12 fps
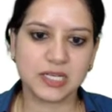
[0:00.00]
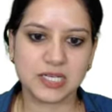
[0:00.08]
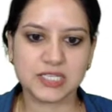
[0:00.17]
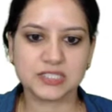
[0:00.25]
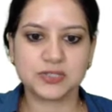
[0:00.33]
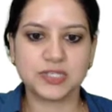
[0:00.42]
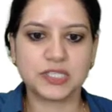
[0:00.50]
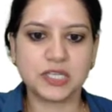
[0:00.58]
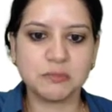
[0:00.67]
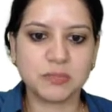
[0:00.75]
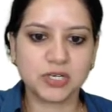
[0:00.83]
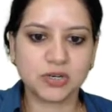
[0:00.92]
is
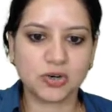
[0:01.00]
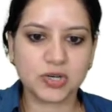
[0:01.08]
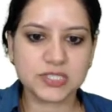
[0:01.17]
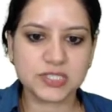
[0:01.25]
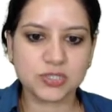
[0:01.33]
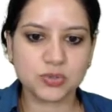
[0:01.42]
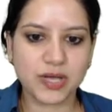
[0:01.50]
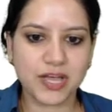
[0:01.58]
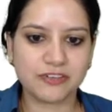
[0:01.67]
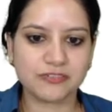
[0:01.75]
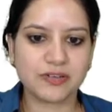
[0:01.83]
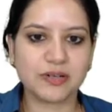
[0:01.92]
written because you
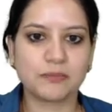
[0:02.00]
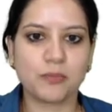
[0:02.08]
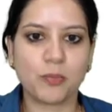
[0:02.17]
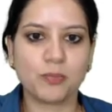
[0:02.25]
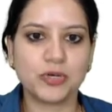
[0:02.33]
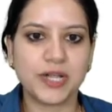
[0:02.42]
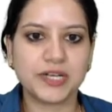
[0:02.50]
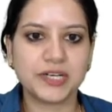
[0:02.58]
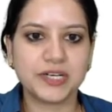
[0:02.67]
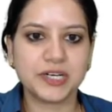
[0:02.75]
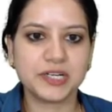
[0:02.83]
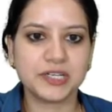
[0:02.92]
have
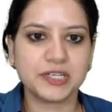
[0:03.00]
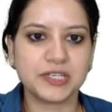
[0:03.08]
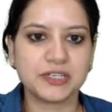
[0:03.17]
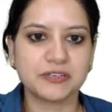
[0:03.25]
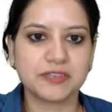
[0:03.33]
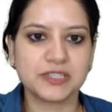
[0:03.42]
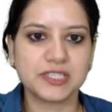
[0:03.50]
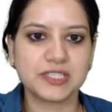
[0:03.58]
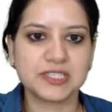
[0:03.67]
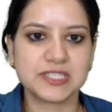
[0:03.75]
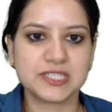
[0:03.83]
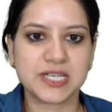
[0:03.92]
populated it here within
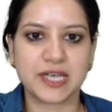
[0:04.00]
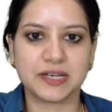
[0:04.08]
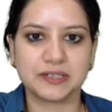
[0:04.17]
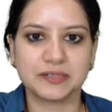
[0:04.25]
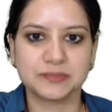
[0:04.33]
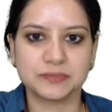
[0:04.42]
this tag.